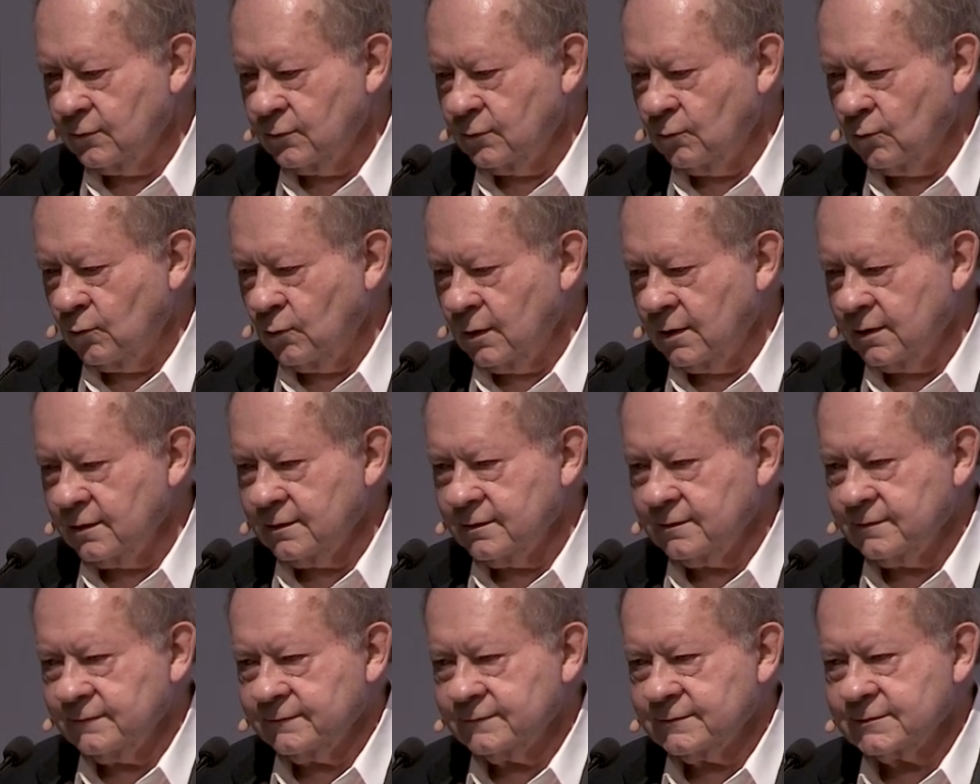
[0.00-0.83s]

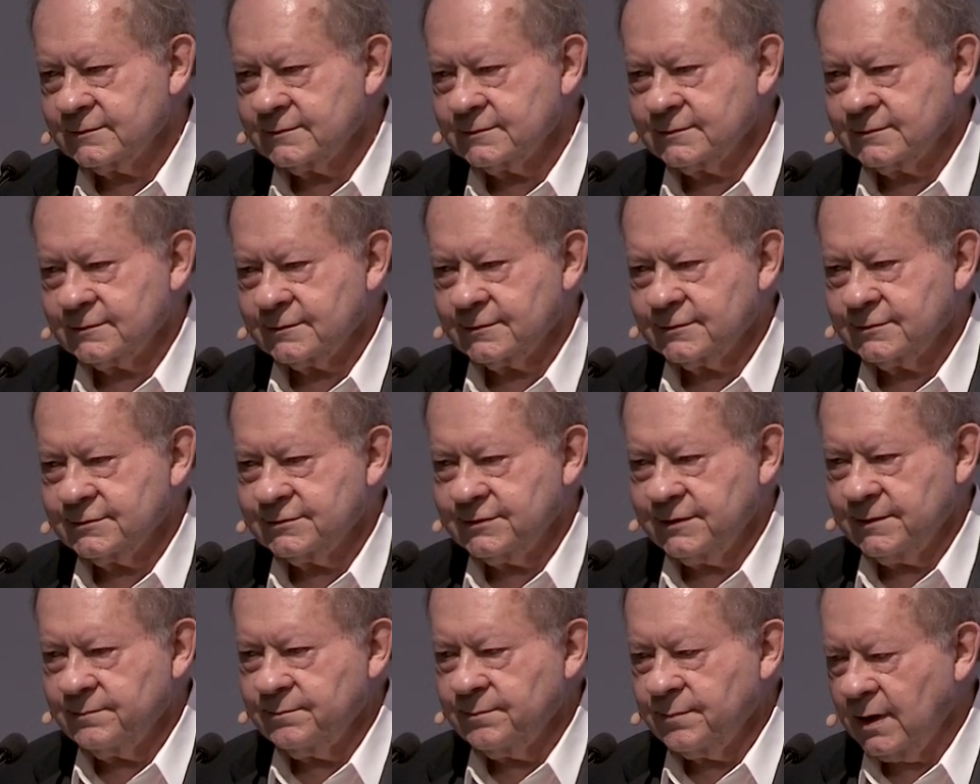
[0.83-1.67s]
wolves or
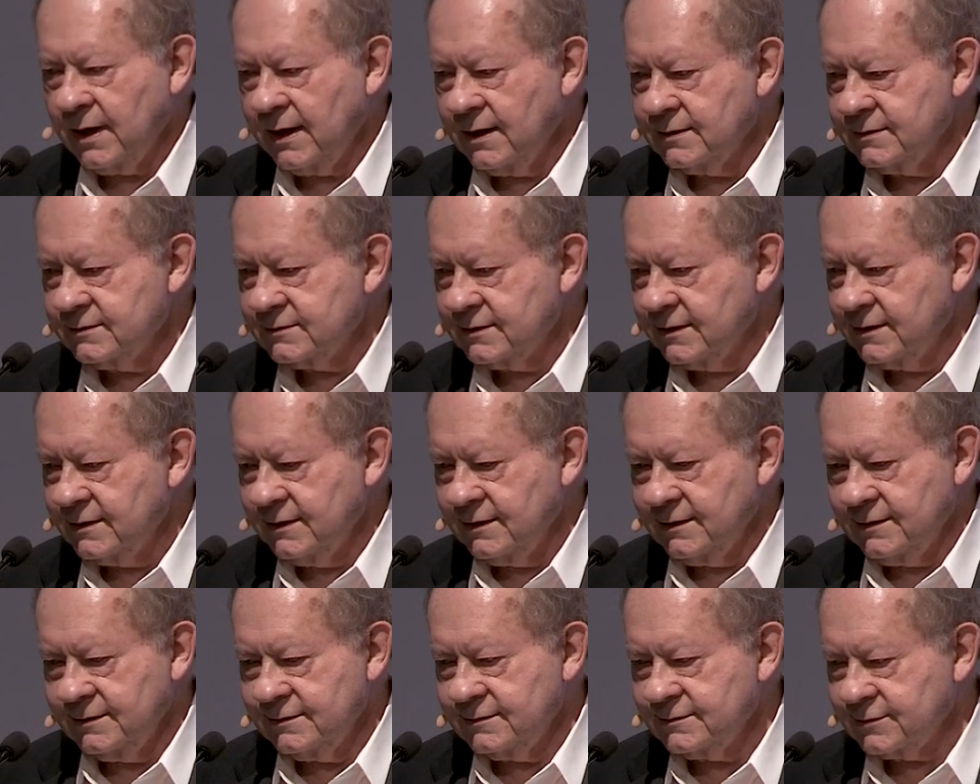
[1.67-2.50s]

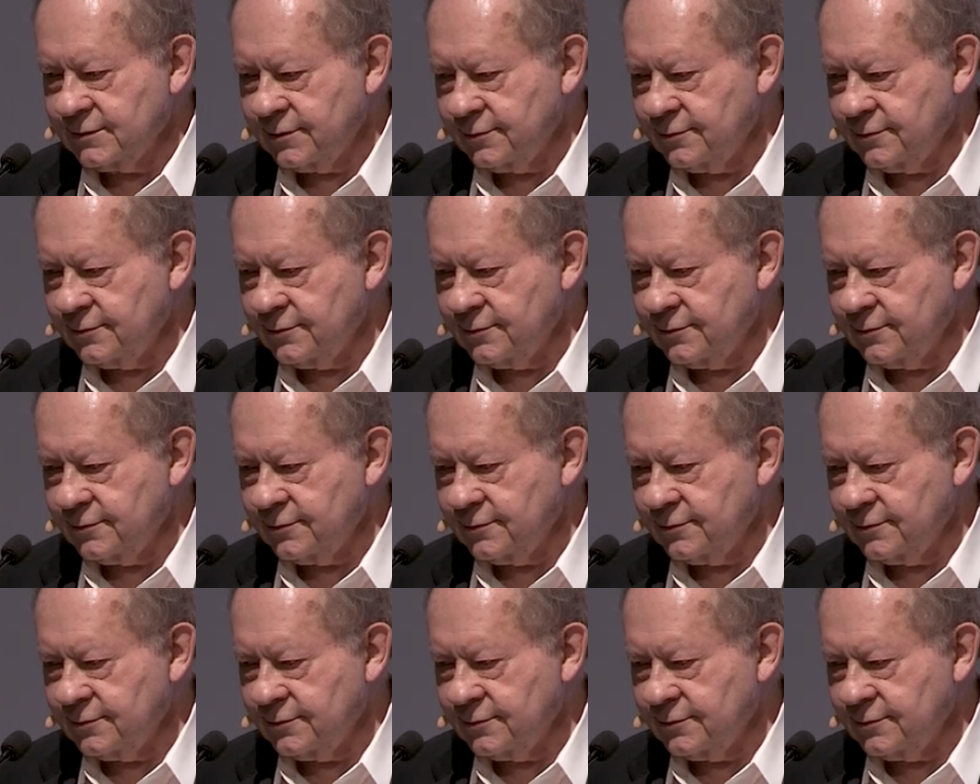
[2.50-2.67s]
chimpanzees